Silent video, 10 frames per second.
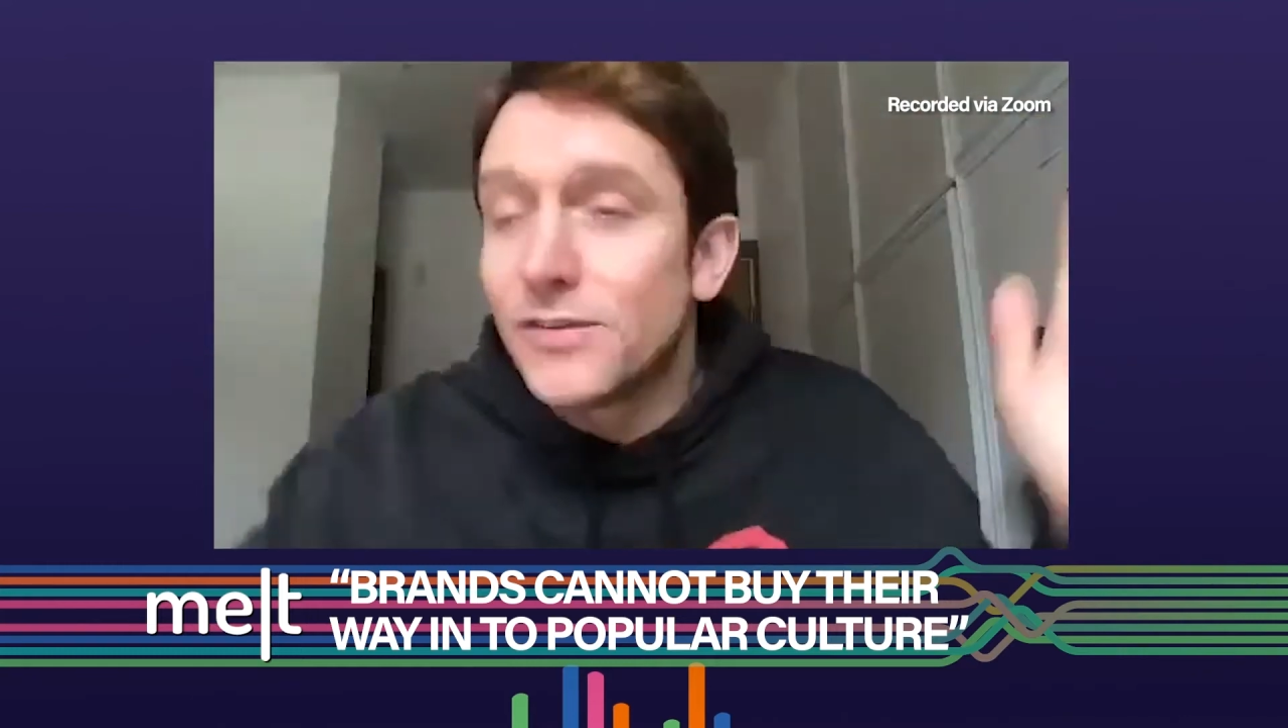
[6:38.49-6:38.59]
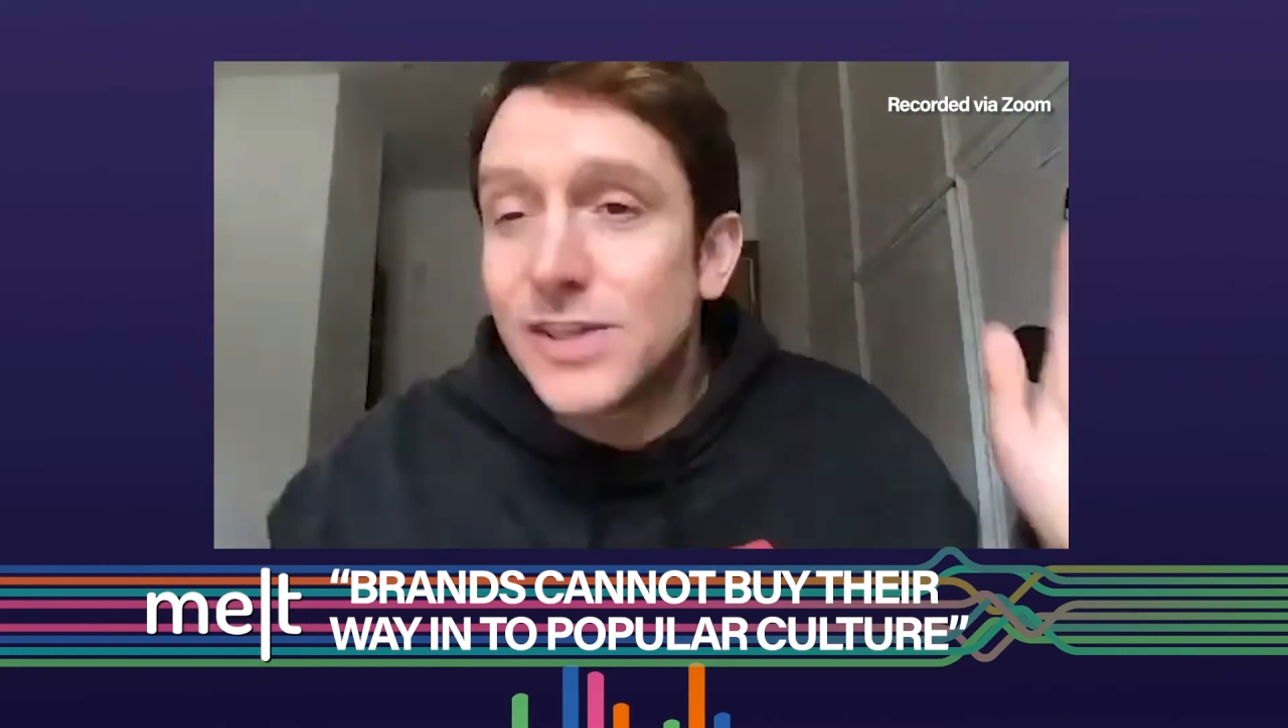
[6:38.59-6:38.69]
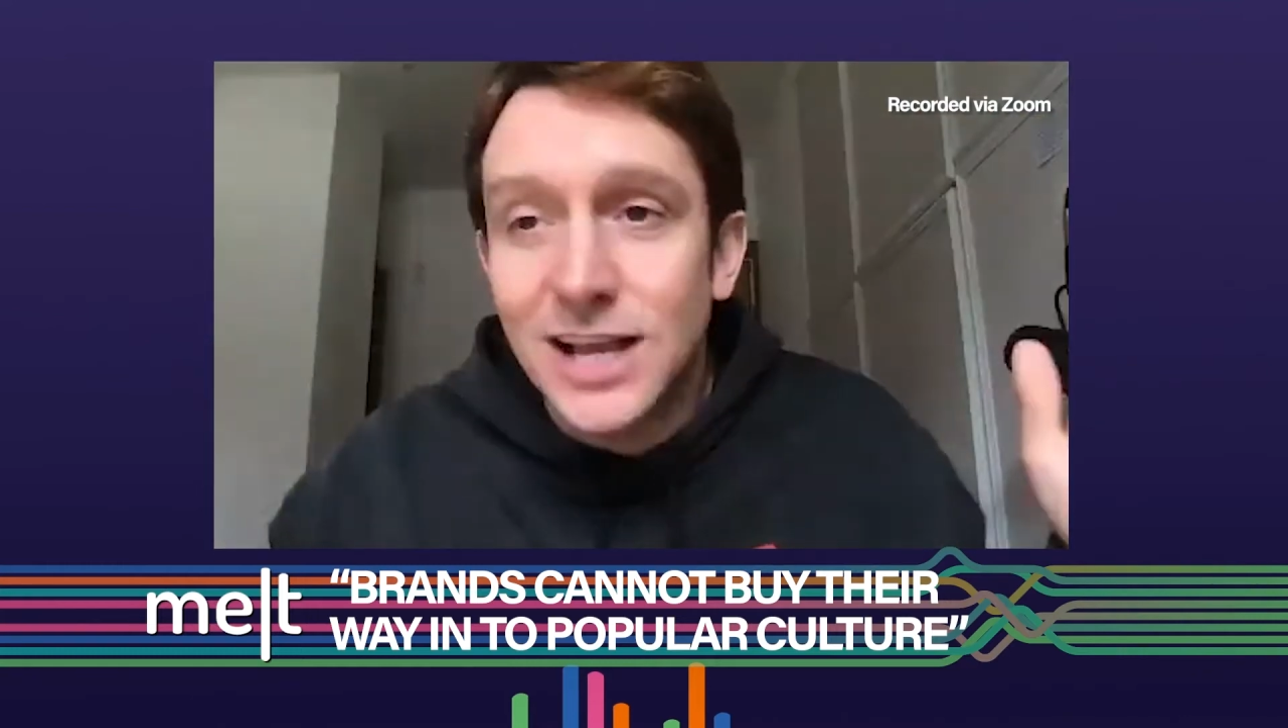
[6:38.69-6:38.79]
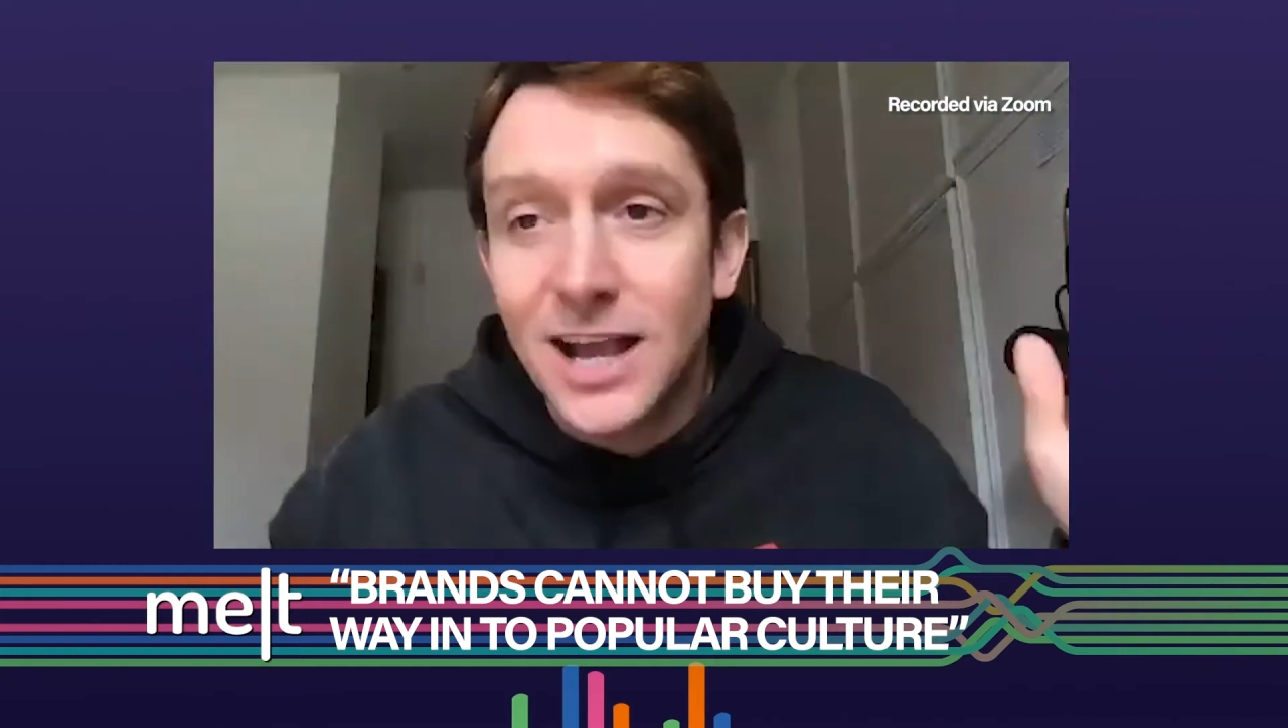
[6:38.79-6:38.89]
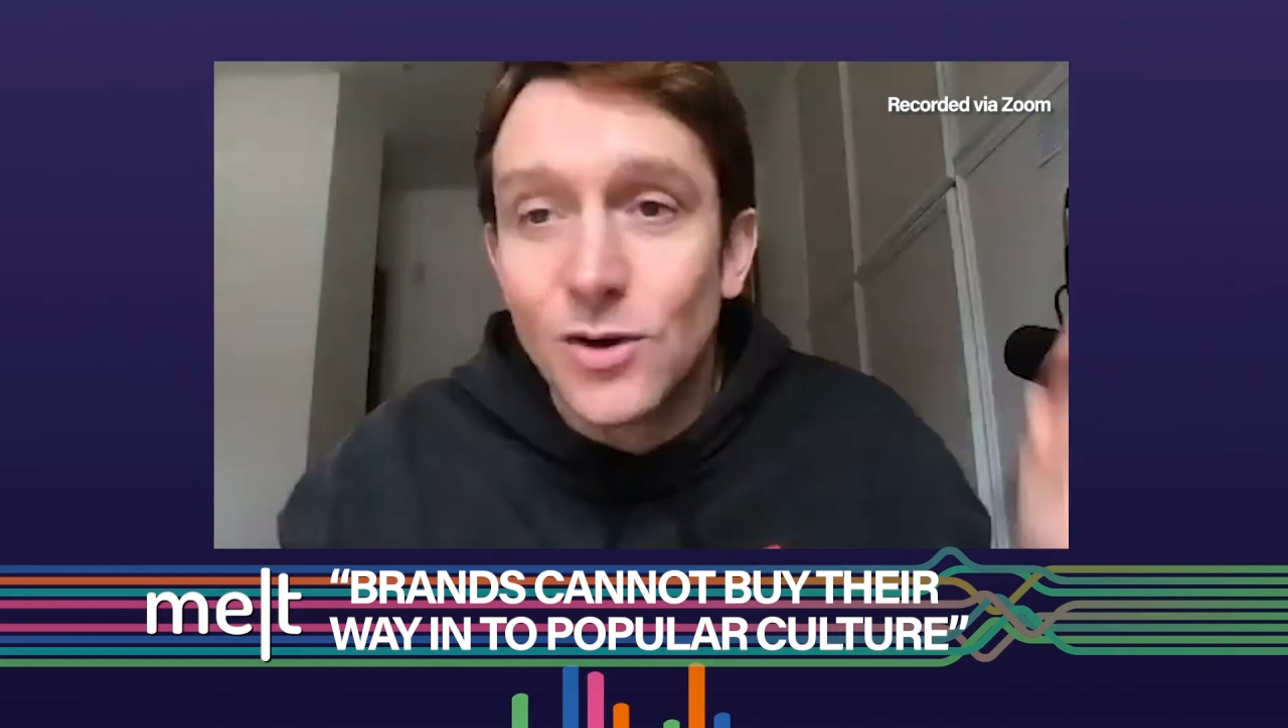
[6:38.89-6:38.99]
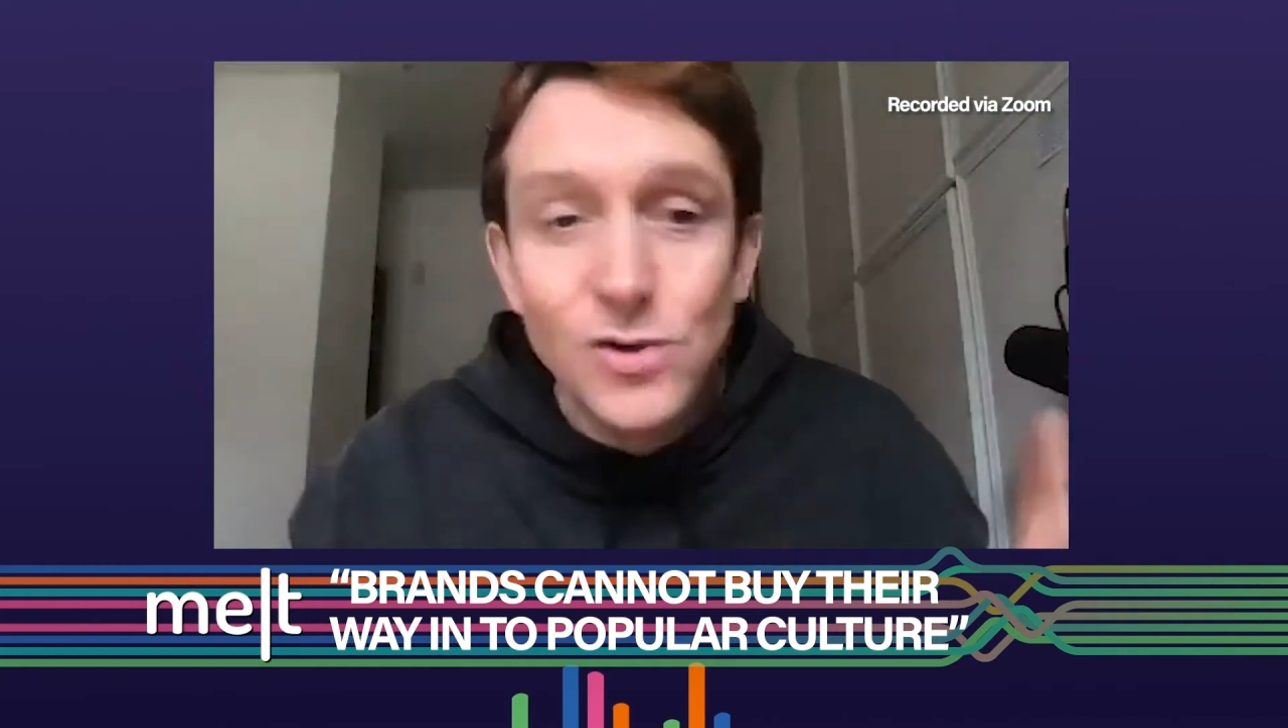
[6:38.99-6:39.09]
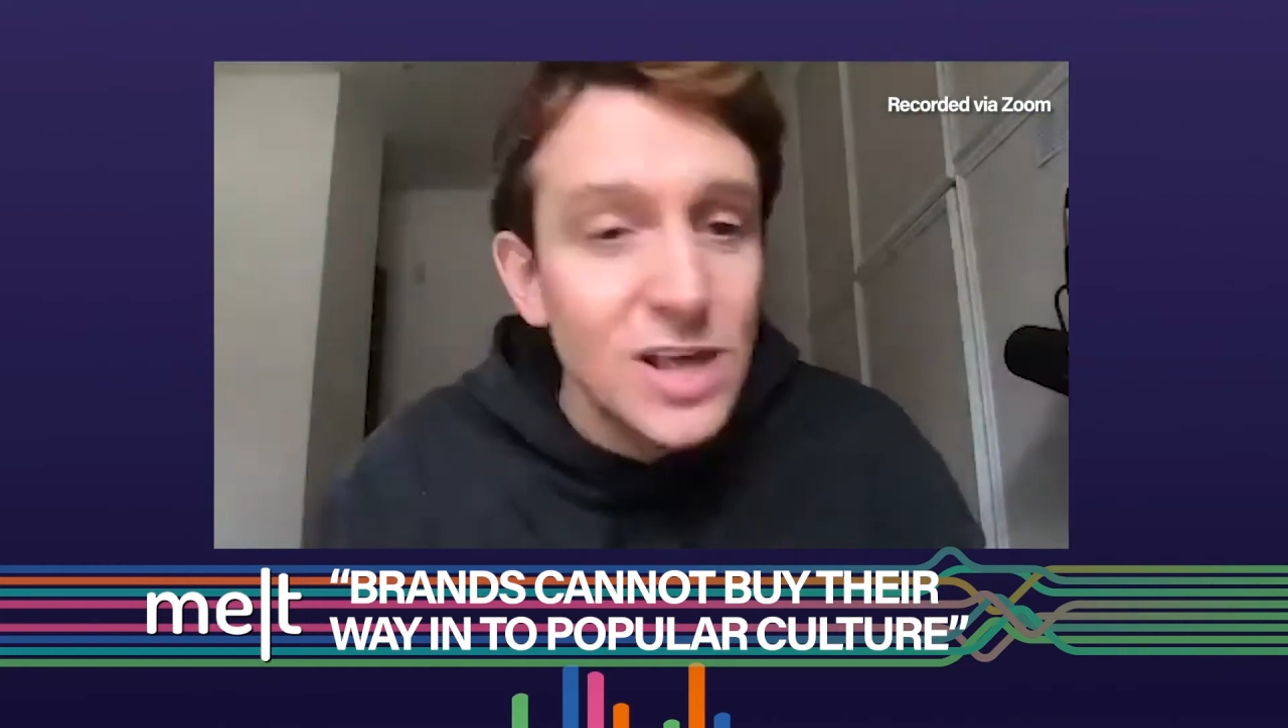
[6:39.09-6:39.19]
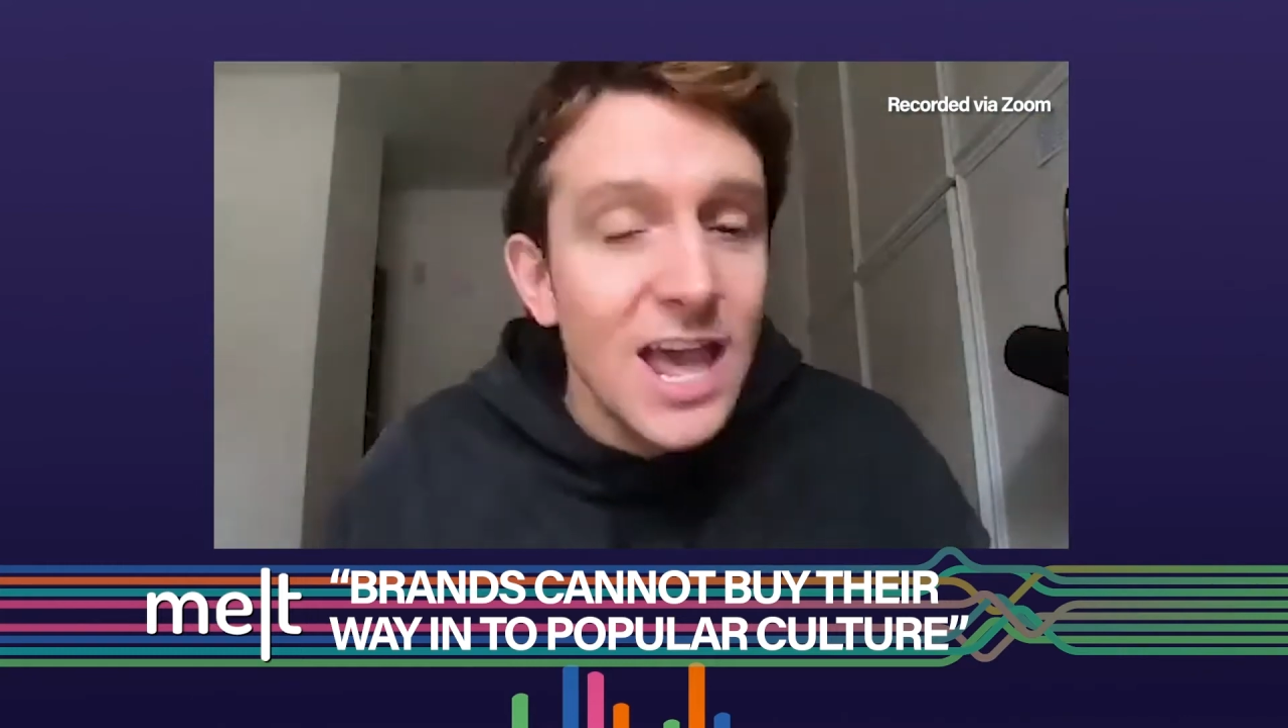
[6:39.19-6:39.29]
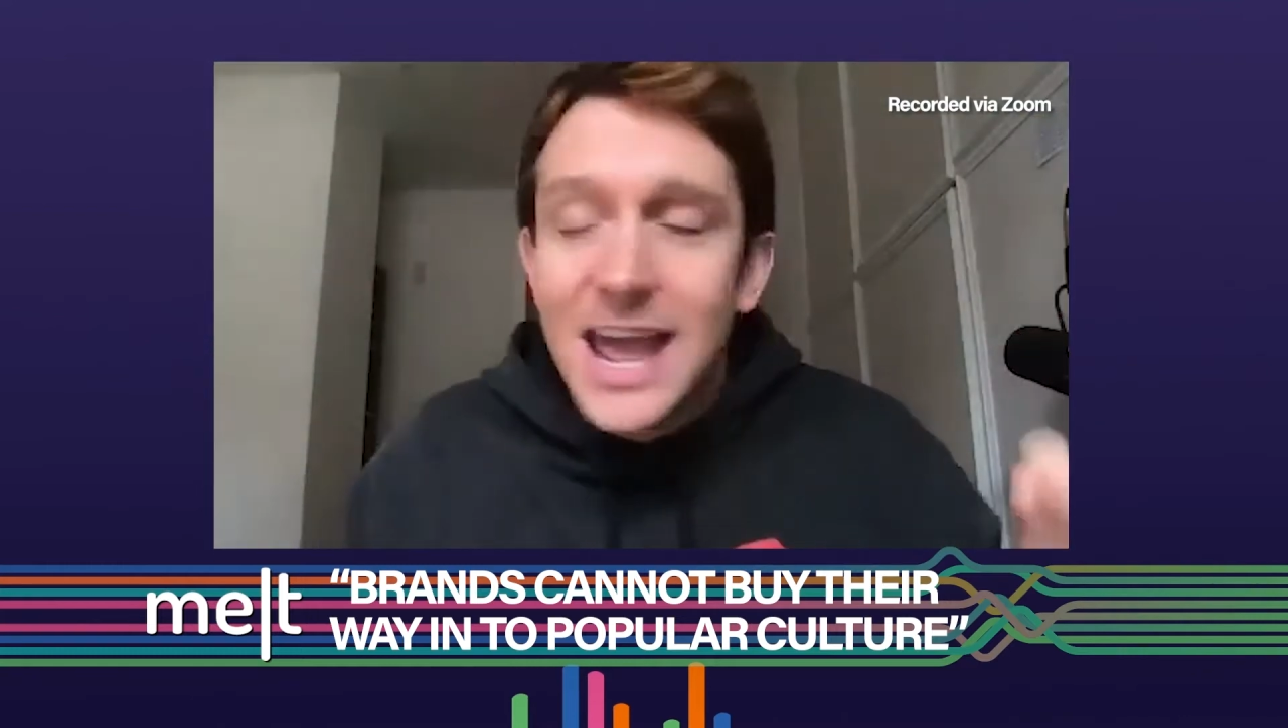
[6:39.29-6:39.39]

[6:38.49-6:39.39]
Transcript: as it goes.